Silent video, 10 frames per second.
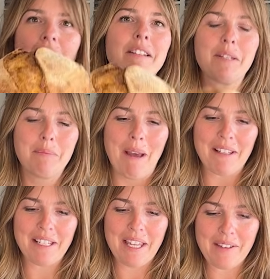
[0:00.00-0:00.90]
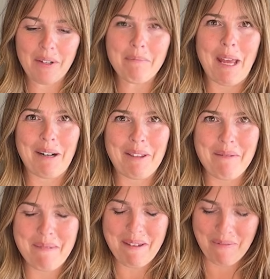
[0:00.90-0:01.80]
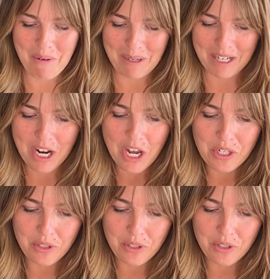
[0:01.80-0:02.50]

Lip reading: and smelling even better than before.